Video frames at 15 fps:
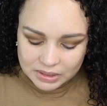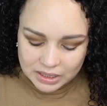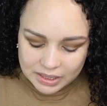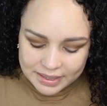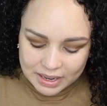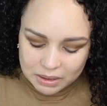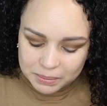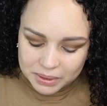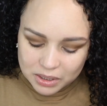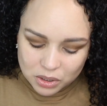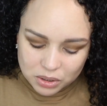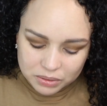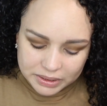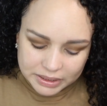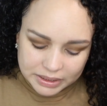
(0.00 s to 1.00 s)
Now I'm gonna
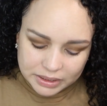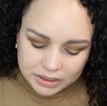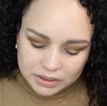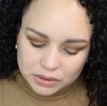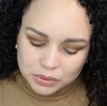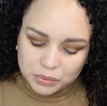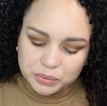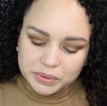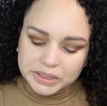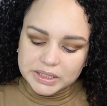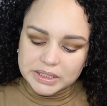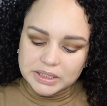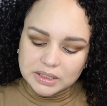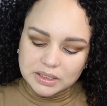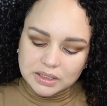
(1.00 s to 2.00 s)
go in
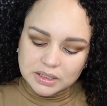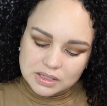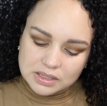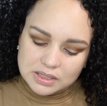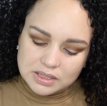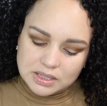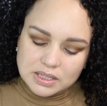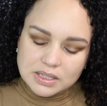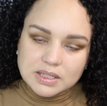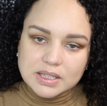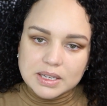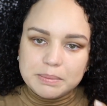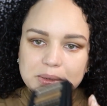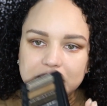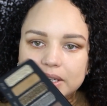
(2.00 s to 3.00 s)
with Sin
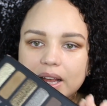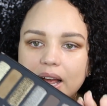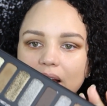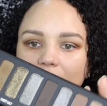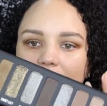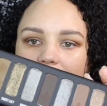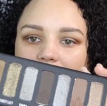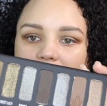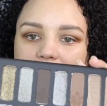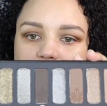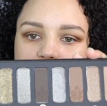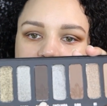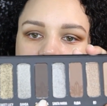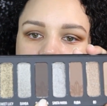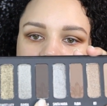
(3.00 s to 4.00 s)
Semilla,
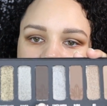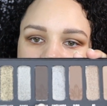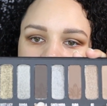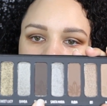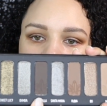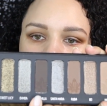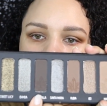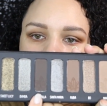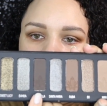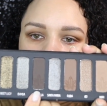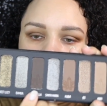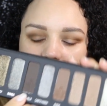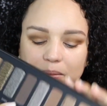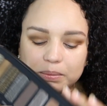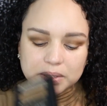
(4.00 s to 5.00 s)
which is right here,
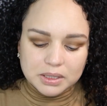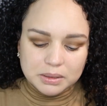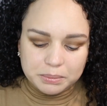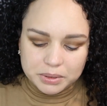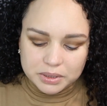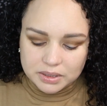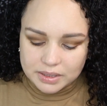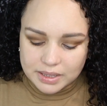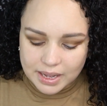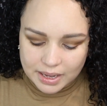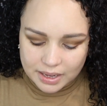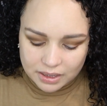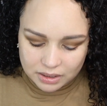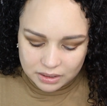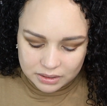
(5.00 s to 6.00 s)
and I'm gonna put
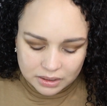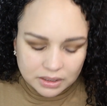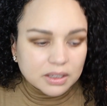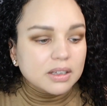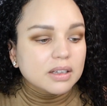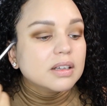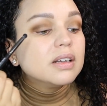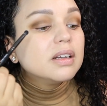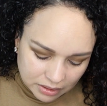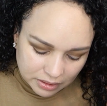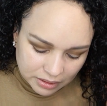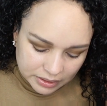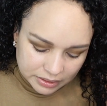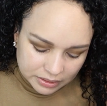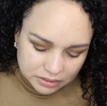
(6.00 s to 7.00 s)
that on the
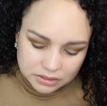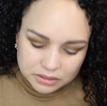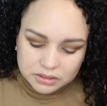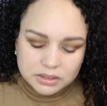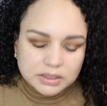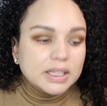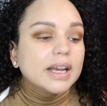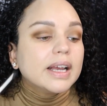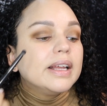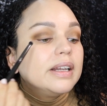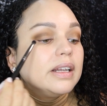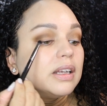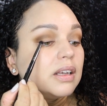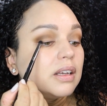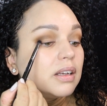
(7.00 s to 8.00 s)
little
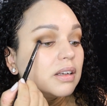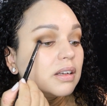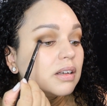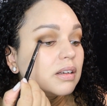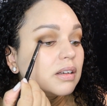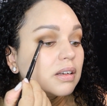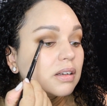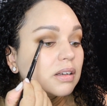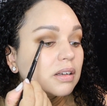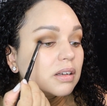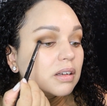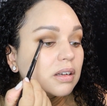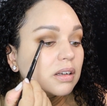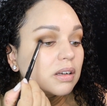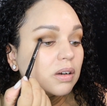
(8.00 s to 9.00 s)
tiny
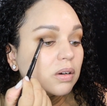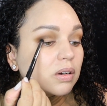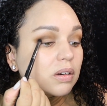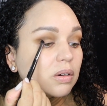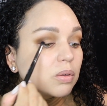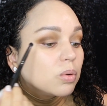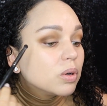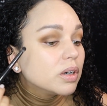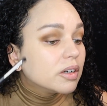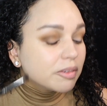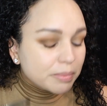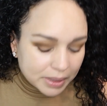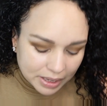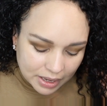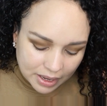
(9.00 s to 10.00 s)
corner of
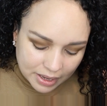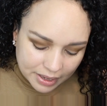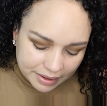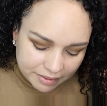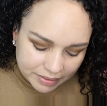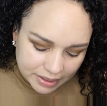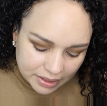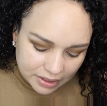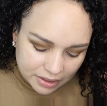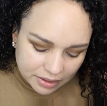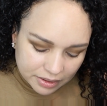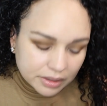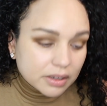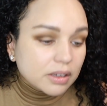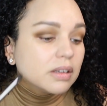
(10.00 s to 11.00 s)
my eye right
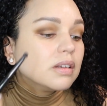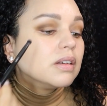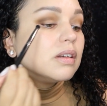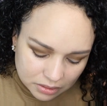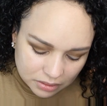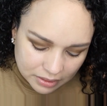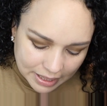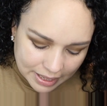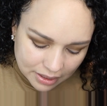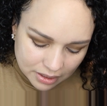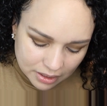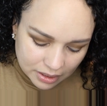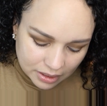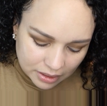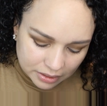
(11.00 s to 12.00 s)
here. So that
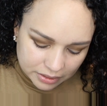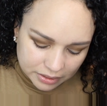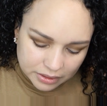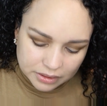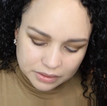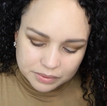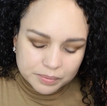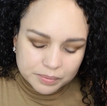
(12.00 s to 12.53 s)
color,